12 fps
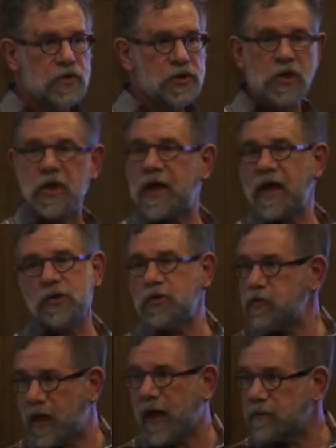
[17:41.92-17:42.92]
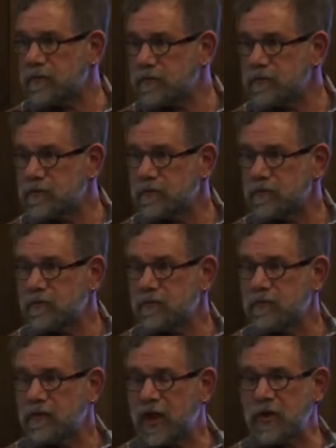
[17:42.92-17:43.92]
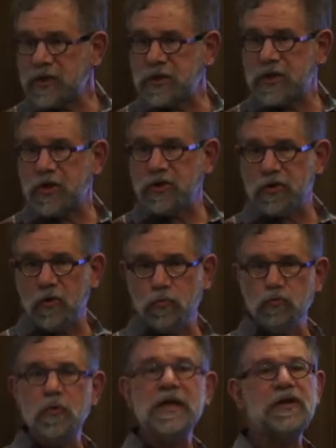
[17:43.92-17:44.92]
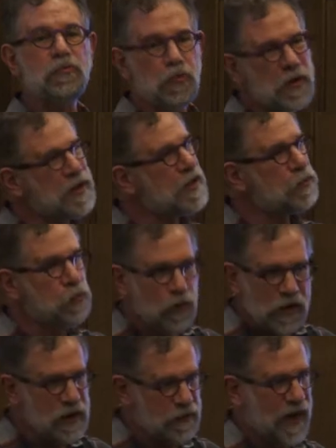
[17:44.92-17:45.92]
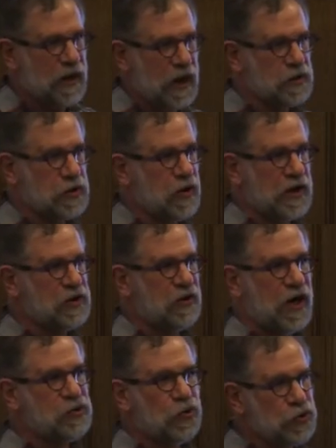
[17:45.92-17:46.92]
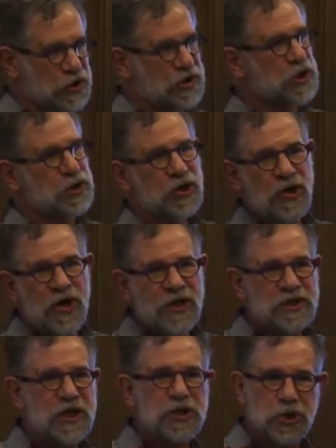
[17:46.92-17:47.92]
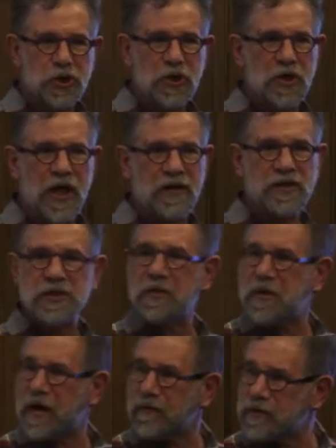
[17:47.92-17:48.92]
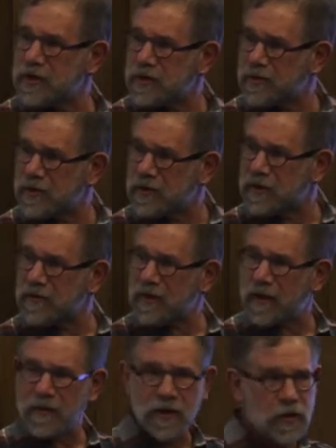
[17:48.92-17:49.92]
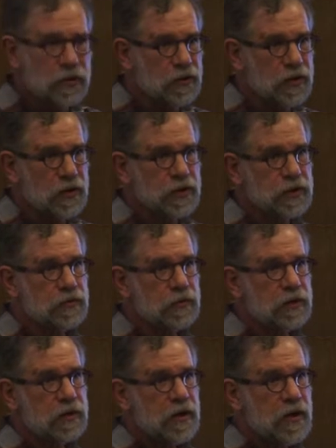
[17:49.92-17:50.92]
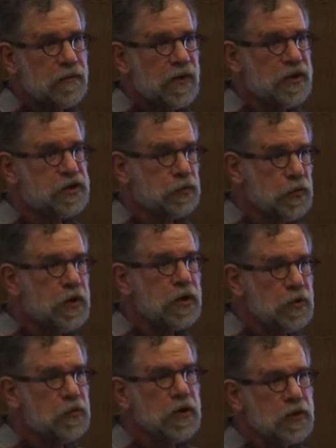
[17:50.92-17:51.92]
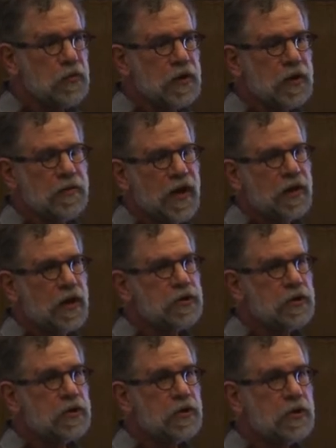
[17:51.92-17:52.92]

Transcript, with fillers: So you can't do that. Getters and setters are a really, really, really bad idea. I do a whole session on that in some conferences, but I'm not going to do it in this one. But it's a really, really, really bad idea.